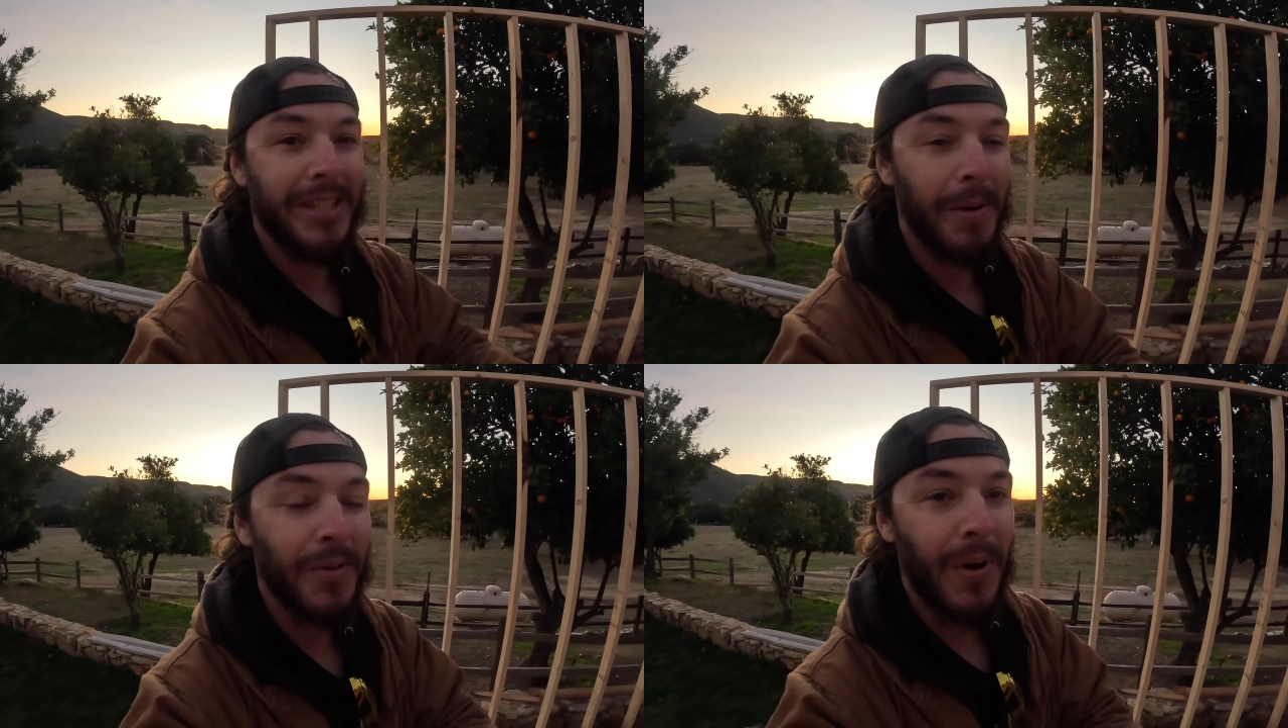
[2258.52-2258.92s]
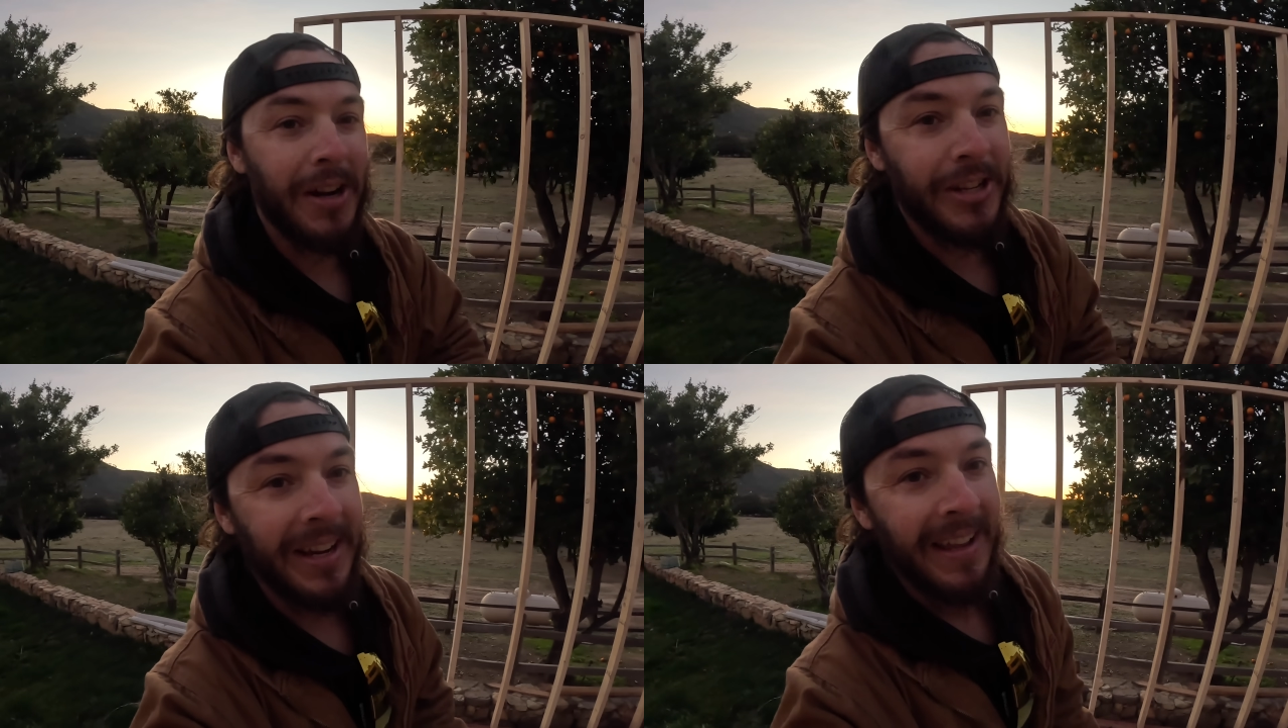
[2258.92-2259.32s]
so much for
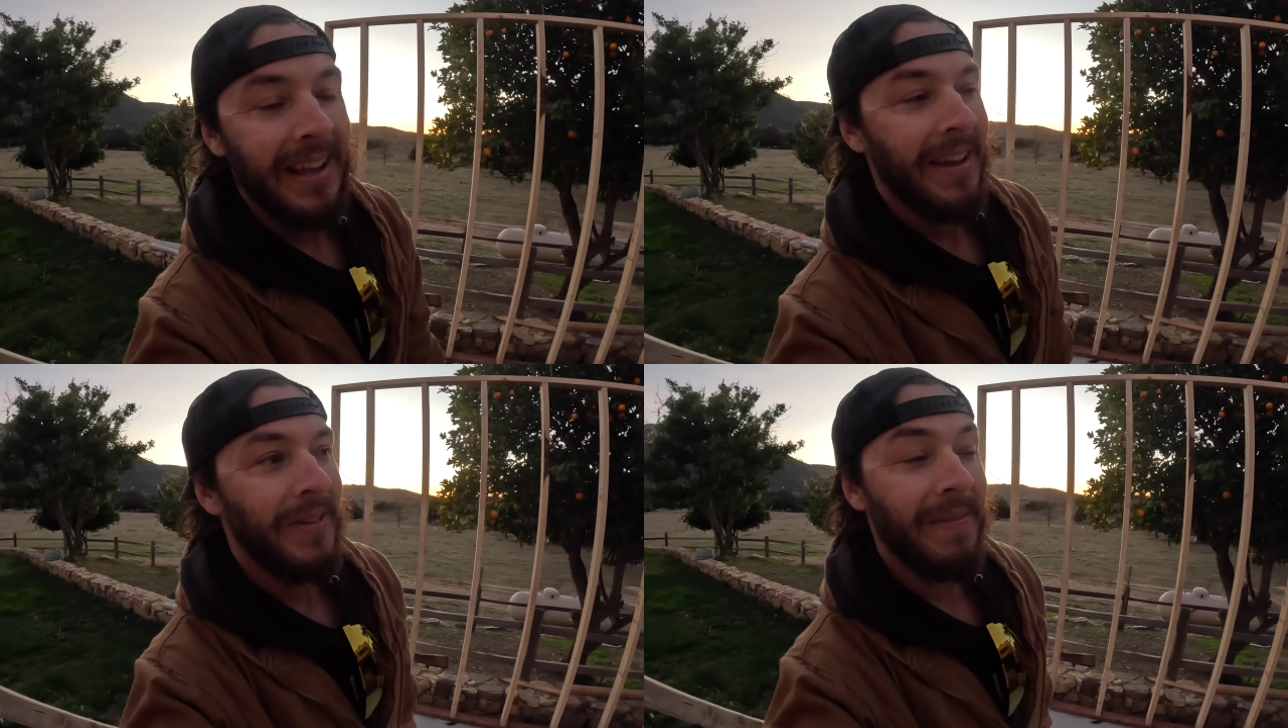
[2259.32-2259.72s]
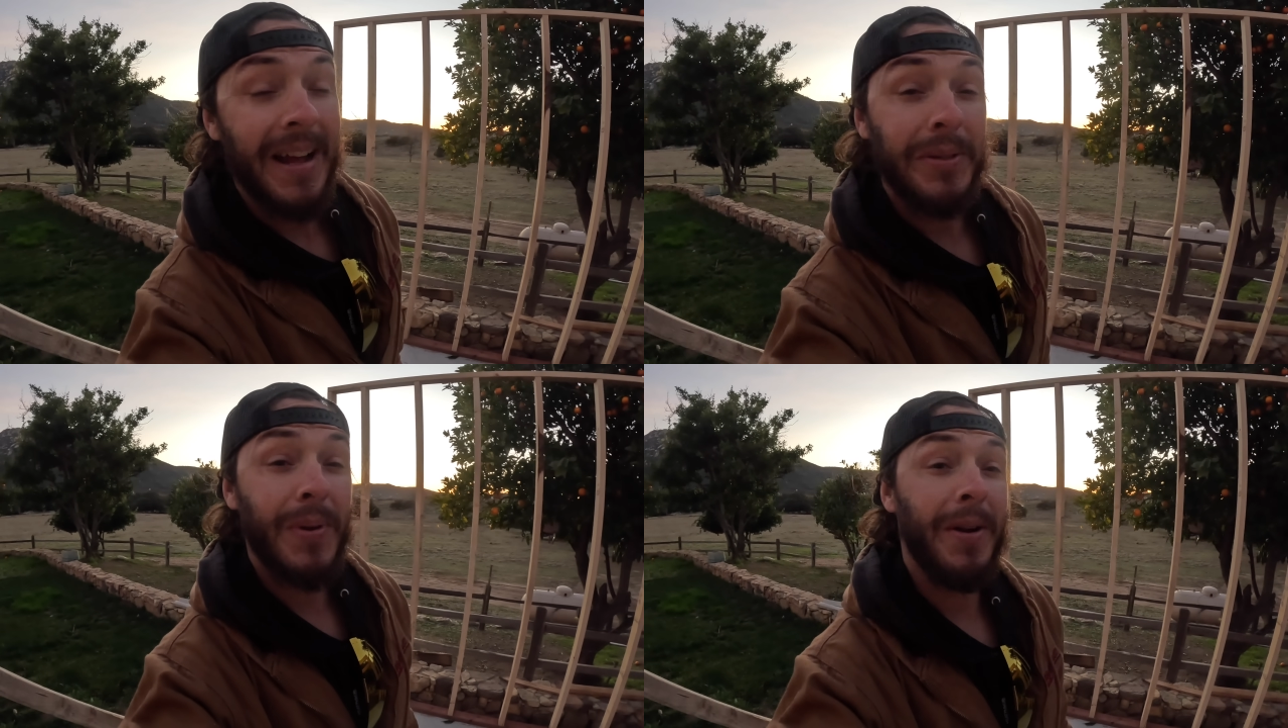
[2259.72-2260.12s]
watching. If you have
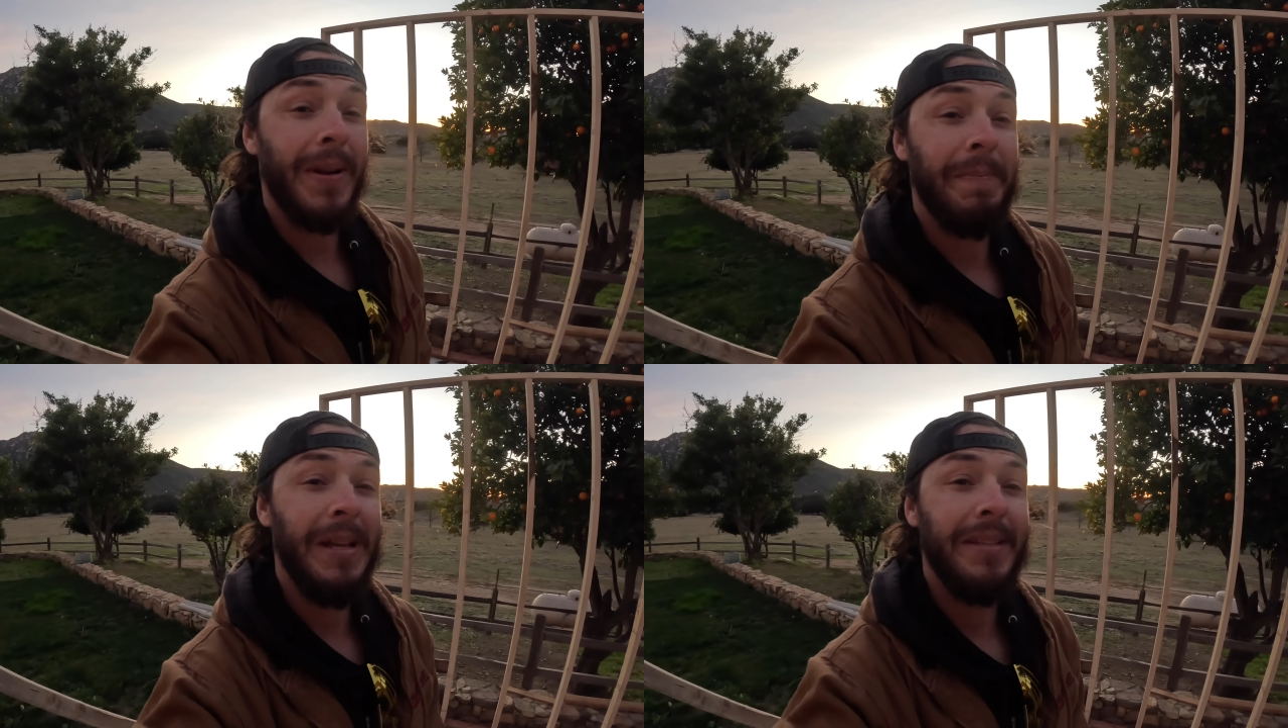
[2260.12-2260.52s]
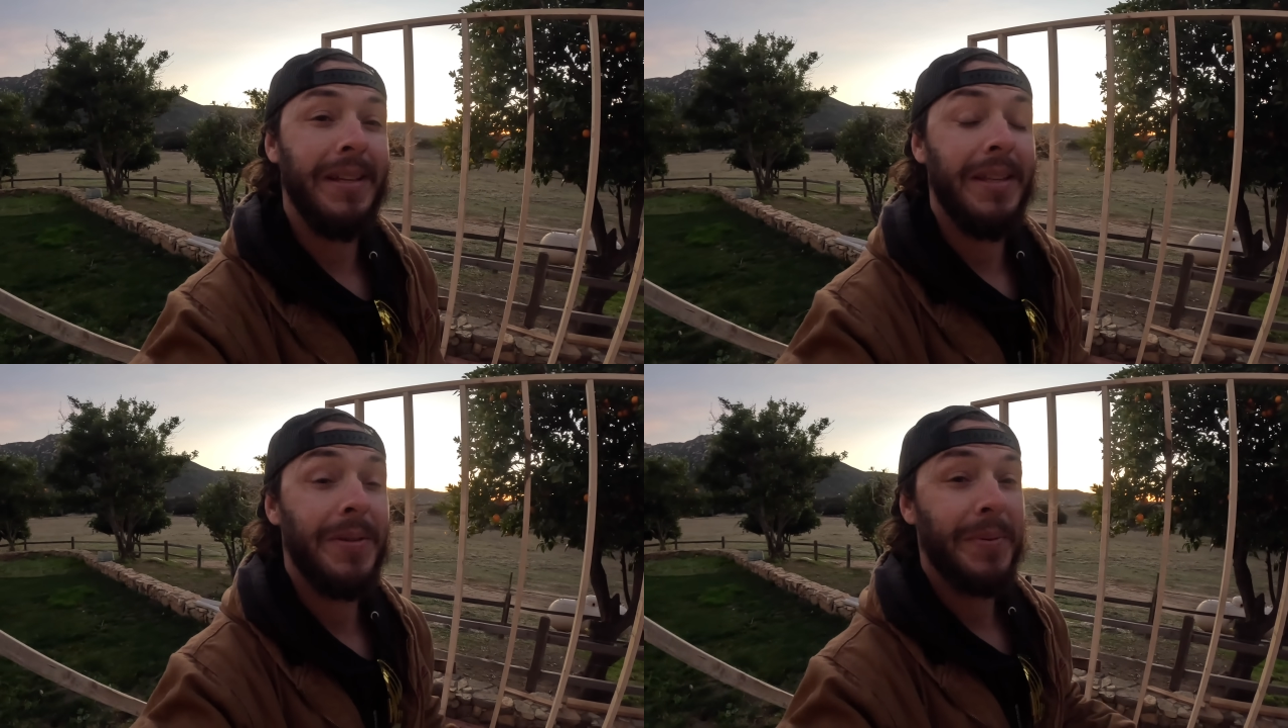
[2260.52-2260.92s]
not subscribed already, please
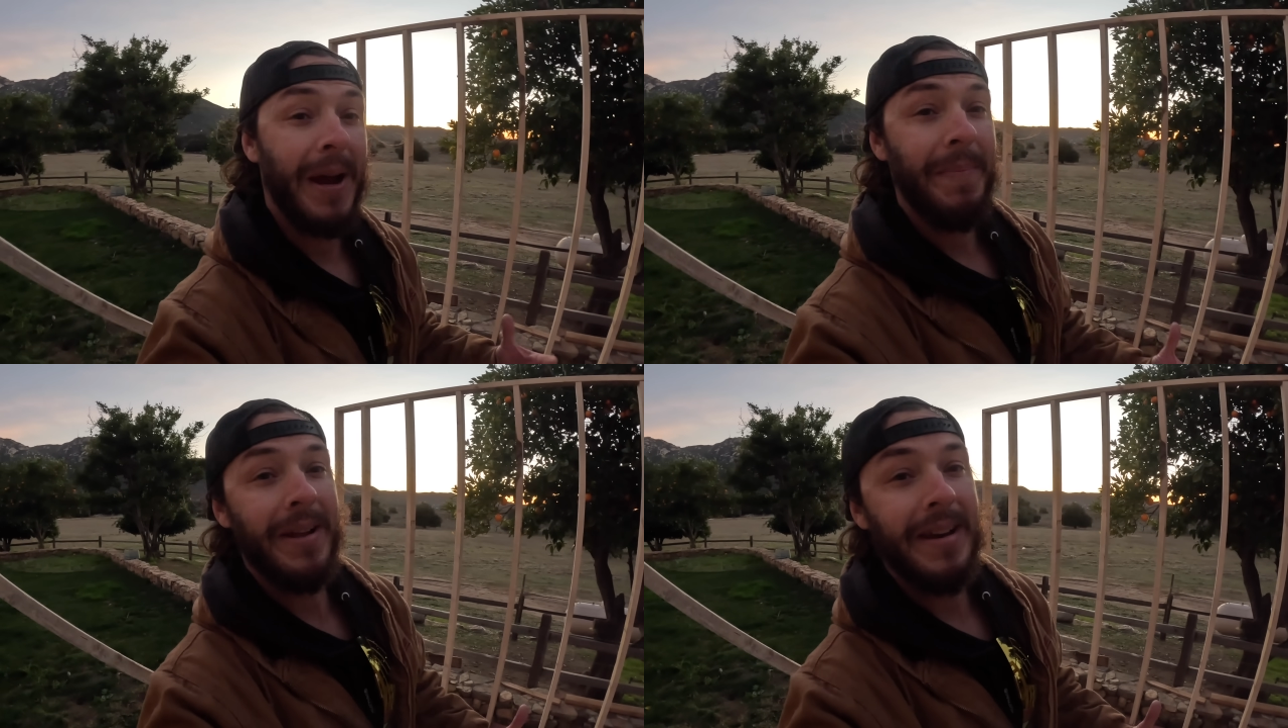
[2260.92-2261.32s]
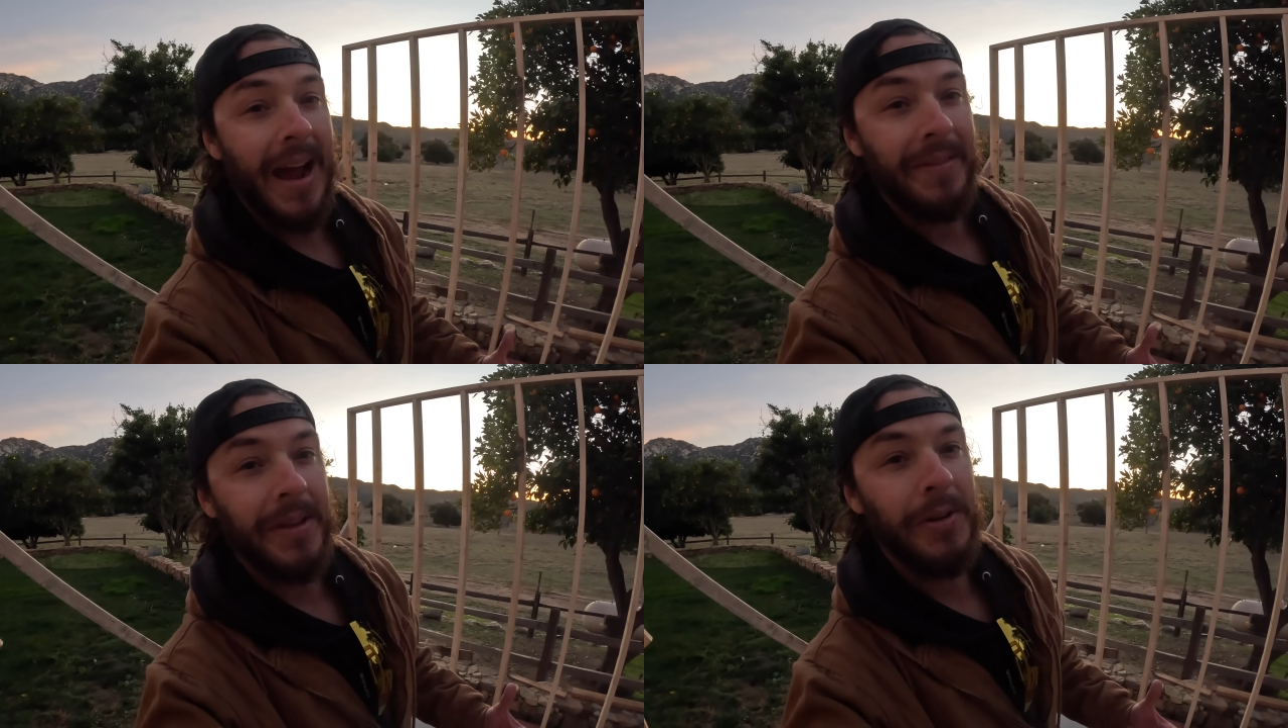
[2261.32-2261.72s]
click the subscribe button
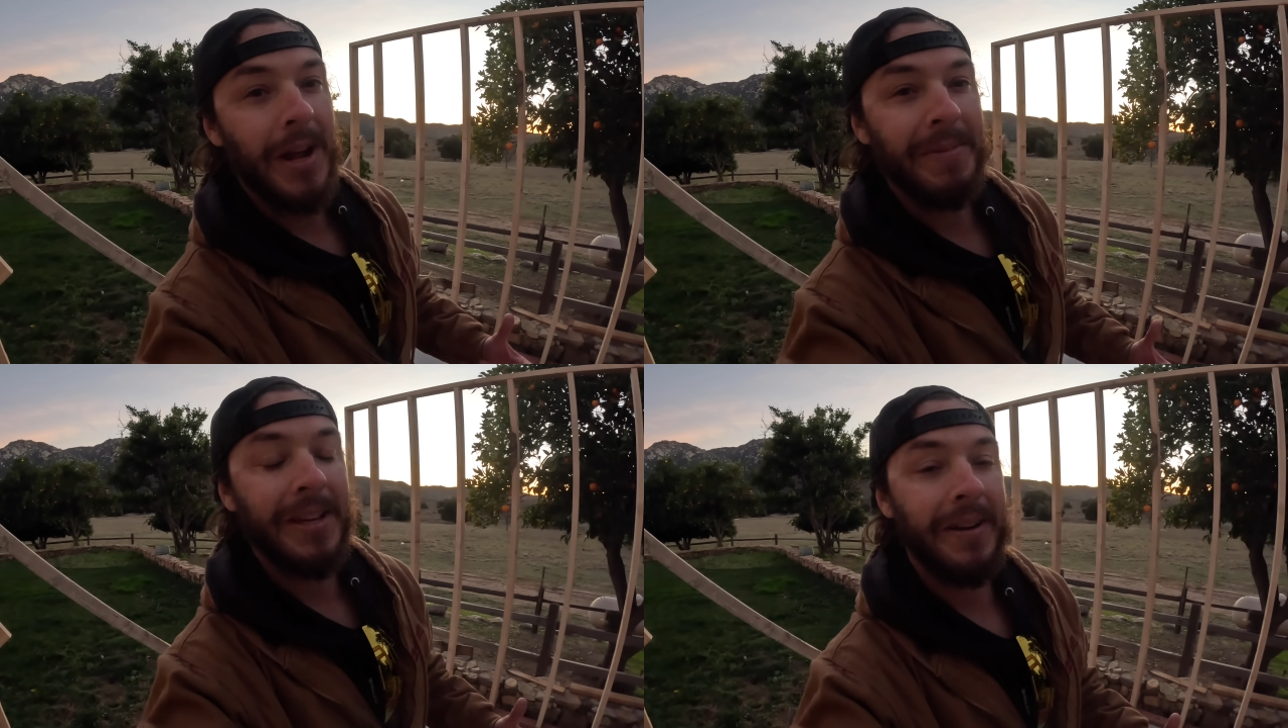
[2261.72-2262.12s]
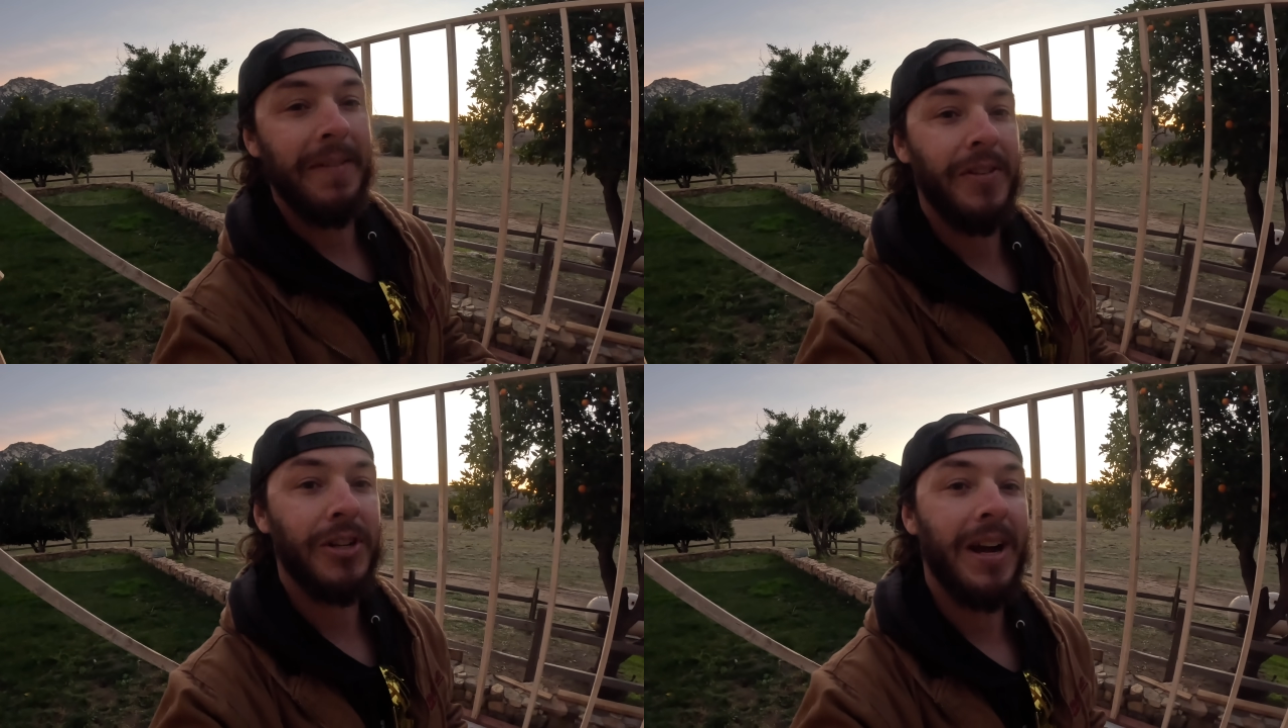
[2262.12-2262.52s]
now that you do not miss out on any
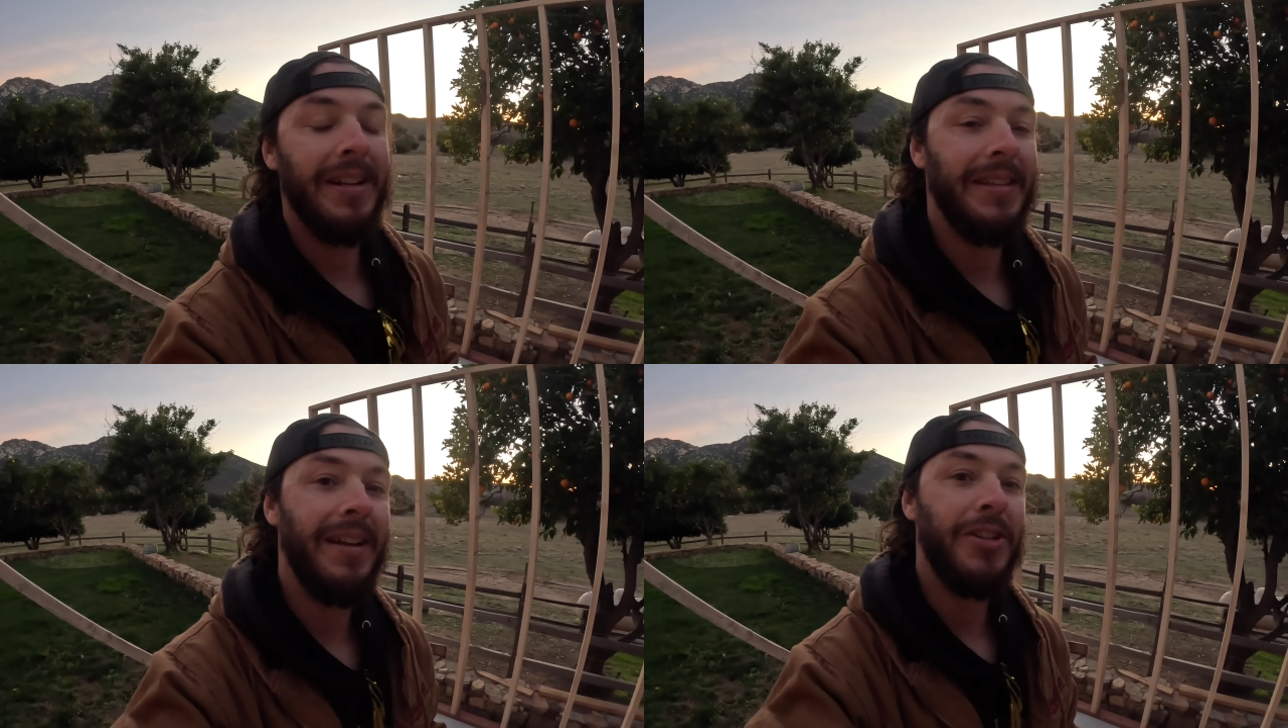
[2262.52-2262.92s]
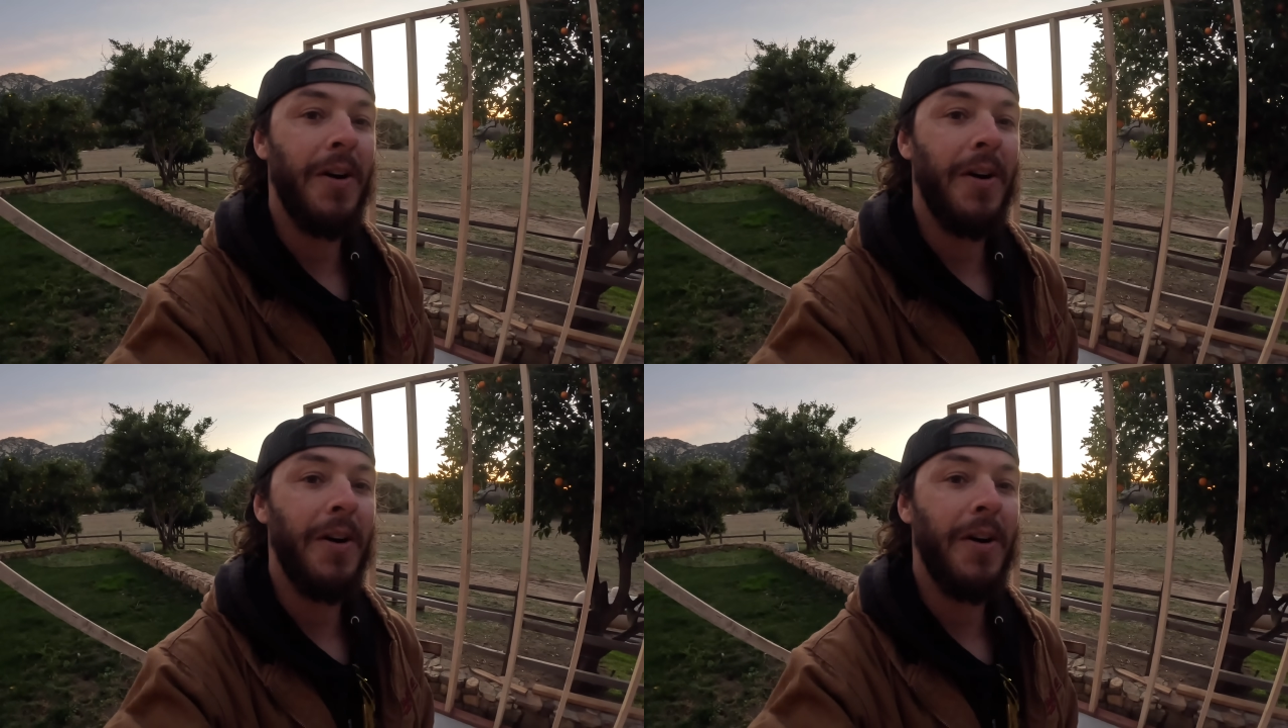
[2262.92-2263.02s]
future content.